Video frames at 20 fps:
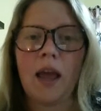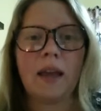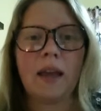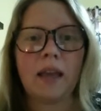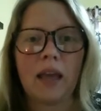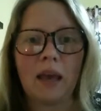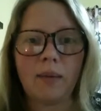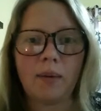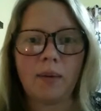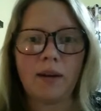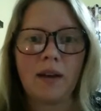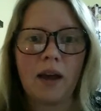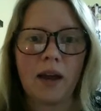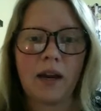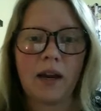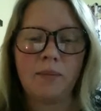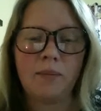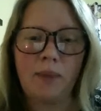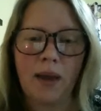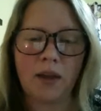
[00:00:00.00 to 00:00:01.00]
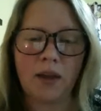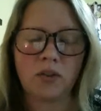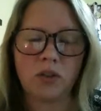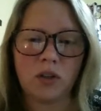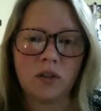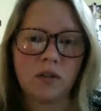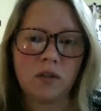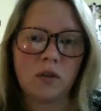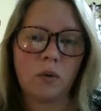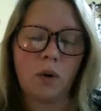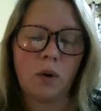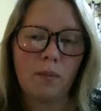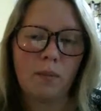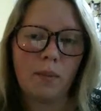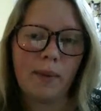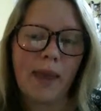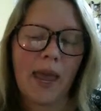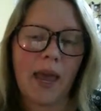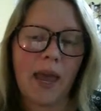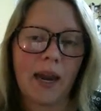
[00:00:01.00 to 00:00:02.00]
can be done in patients who are
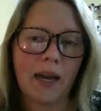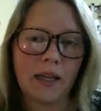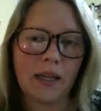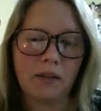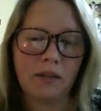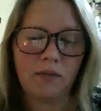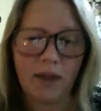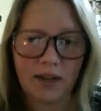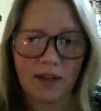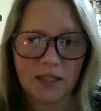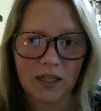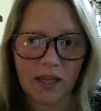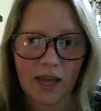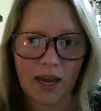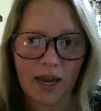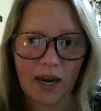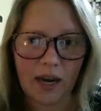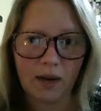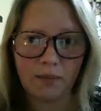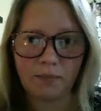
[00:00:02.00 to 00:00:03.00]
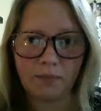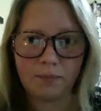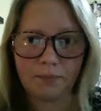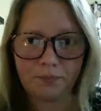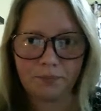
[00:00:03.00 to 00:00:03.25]
mechanically ventilated.